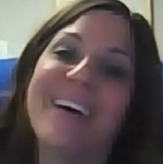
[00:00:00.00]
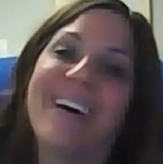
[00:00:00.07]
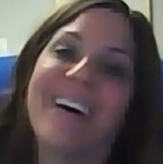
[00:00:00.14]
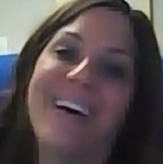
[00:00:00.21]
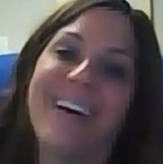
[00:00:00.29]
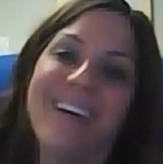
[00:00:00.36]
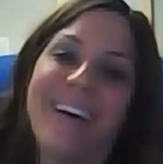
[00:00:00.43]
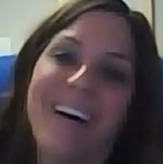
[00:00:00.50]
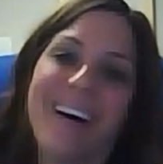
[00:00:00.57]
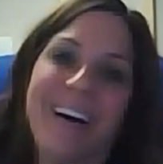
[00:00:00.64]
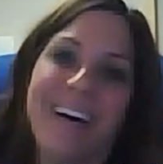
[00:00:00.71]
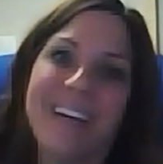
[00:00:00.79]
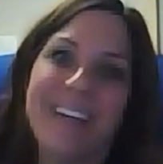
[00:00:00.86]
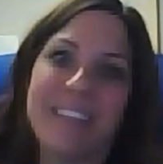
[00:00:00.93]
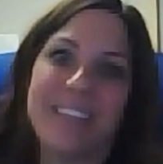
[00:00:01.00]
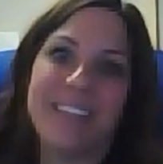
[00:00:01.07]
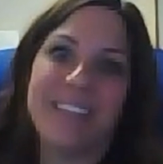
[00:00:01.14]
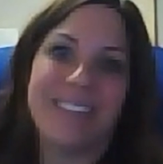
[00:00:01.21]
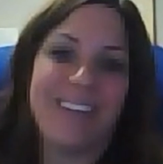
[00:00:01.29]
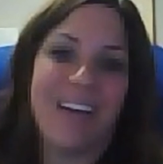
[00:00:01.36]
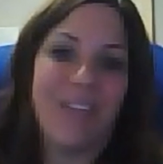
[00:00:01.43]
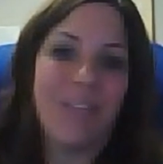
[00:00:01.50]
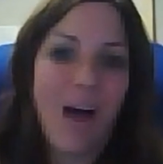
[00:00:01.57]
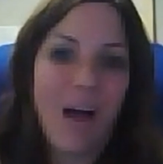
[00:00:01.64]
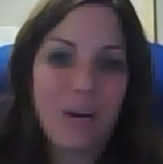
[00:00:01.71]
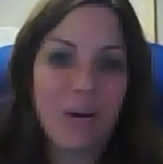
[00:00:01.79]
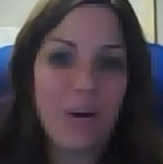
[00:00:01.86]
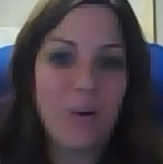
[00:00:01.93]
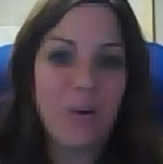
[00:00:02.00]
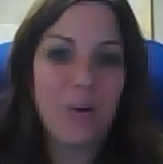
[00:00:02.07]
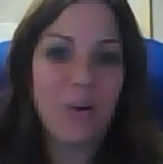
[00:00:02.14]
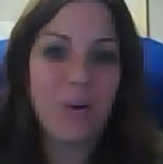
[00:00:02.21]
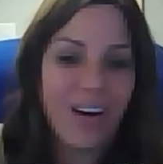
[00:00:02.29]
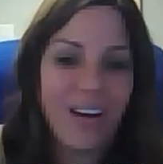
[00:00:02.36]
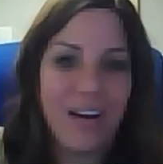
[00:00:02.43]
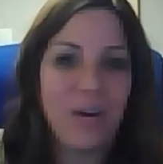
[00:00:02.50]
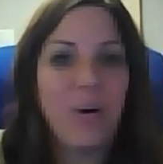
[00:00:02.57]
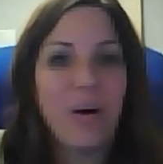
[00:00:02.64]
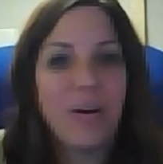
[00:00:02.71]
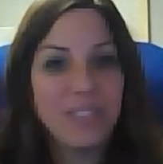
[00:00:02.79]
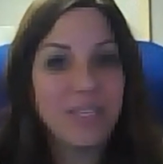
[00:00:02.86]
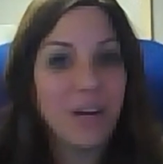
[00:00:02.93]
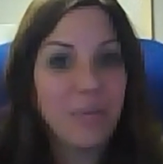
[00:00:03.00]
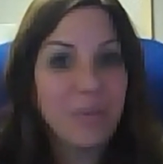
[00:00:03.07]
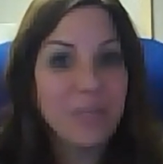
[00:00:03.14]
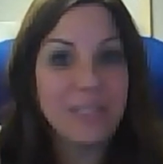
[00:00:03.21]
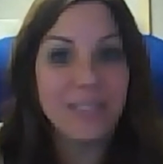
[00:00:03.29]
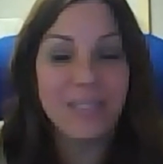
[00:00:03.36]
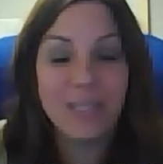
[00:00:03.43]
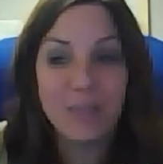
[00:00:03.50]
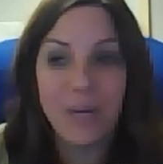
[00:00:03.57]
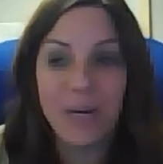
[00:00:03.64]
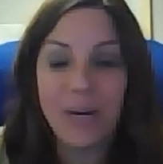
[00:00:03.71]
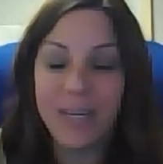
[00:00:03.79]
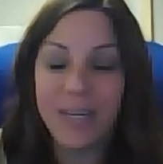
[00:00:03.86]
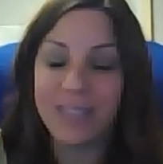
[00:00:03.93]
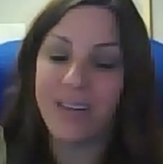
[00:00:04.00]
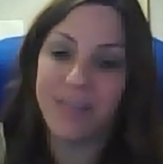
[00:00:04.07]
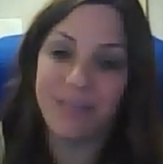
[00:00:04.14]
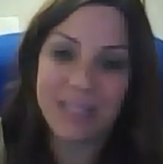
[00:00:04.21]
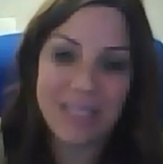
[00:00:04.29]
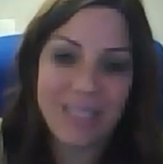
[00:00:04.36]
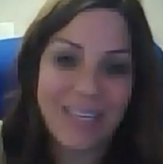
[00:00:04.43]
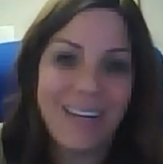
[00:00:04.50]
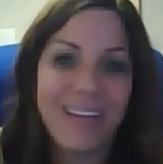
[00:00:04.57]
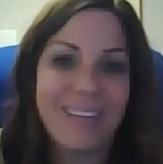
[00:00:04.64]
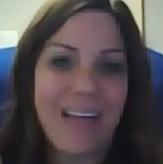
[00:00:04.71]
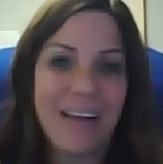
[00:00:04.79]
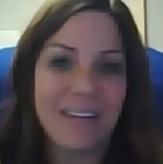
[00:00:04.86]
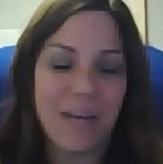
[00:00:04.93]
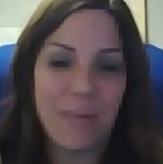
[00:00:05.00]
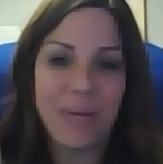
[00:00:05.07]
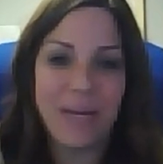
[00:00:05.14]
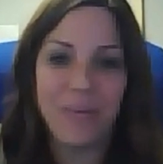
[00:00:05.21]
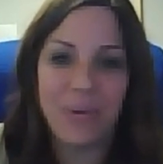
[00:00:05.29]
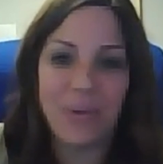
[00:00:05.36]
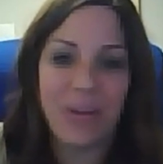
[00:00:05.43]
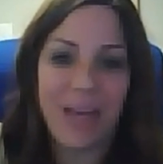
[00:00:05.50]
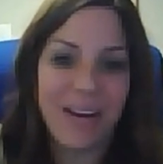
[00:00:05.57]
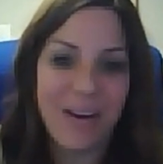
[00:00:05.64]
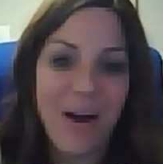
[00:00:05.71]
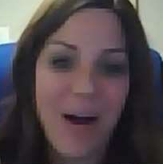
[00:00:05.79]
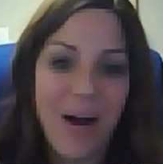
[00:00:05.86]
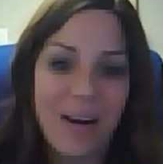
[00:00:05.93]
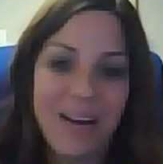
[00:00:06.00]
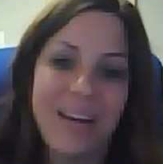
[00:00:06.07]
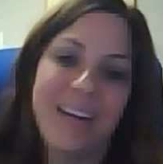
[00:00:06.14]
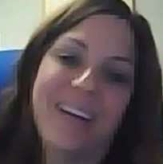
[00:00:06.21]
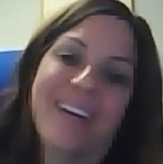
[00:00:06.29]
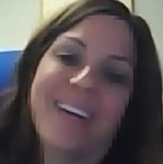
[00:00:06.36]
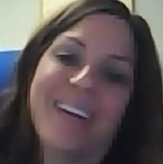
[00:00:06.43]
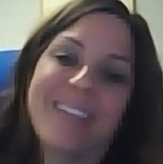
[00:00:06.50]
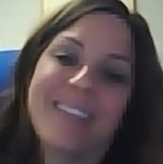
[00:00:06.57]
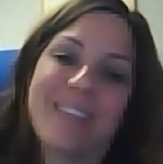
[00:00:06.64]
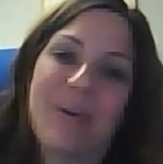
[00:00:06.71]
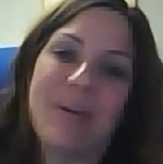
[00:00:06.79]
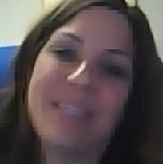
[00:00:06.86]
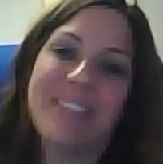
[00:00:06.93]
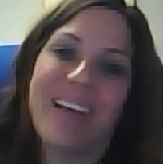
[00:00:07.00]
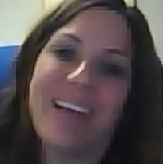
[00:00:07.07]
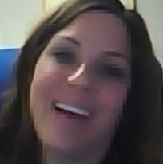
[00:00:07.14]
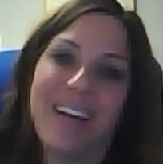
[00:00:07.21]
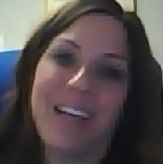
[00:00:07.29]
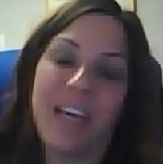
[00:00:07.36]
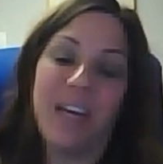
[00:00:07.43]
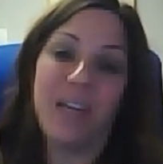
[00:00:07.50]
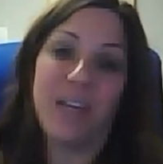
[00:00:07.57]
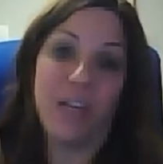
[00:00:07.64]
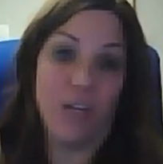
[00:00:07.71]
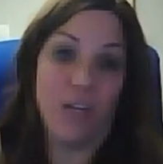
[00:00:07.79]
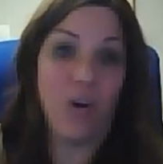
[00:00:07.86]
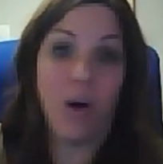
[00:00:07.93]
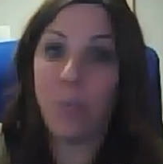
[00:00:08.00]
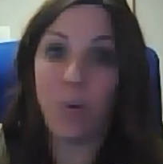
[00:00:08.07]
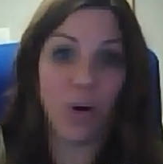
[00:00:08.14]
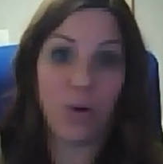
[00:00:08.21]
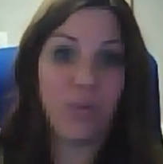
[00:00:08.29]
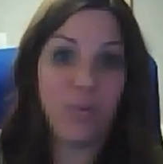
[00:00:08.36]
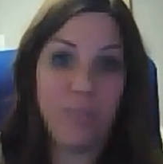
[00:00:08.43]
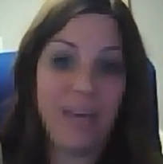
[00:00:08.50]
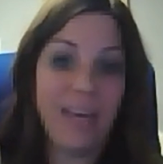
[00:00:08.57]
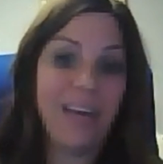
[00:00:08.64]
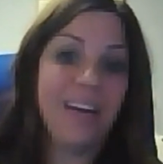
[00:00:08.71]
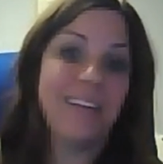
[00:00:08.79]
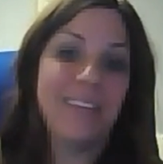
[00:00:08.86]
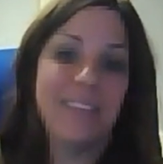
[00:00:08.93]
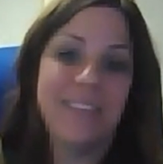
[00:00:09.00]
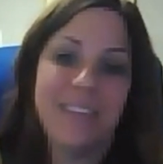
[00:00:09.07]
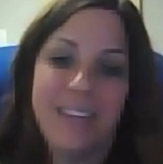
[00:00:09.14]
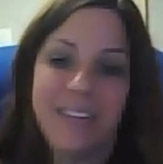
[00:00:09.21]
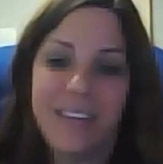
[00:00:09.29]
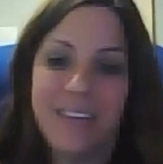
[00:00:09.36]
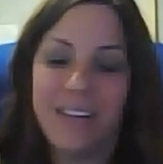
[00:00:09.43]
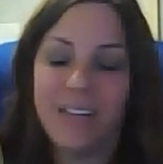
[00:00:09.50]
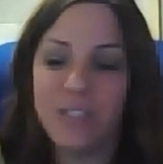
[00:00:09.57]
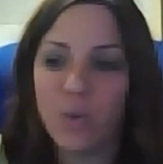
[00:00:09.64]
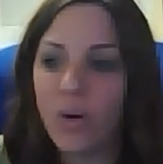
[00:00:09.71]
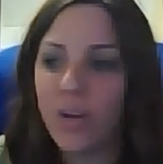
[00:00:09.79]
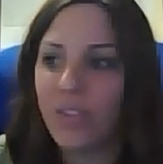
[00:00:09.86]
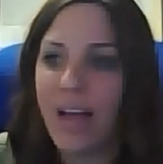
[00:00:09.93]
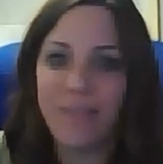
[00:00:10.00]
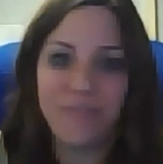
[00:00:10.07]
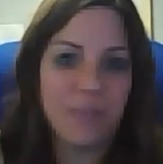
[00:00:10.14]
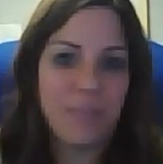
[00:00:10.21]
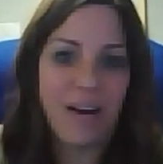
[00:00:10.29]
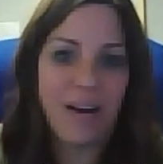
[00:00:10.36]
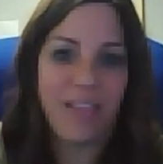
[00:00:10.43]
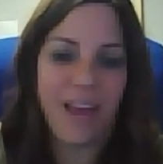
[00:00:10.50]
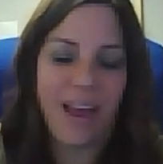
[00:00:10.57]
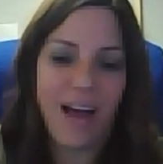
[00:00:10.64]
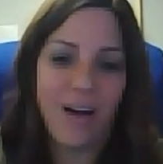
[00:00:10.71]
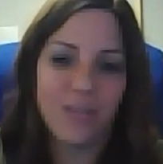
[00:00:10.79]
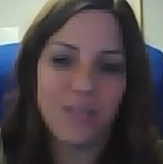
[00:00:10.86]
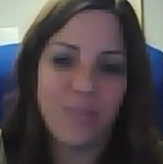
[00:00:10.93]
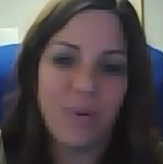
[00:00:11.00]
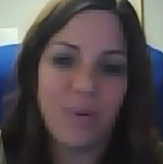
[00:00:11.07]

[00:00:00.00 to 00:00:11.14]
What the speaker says: It's a lot going on. I don't have a ton of business experience. Obviously, that time he really had none. So he said, can you come work with me? And I sort of laughed him out of the house.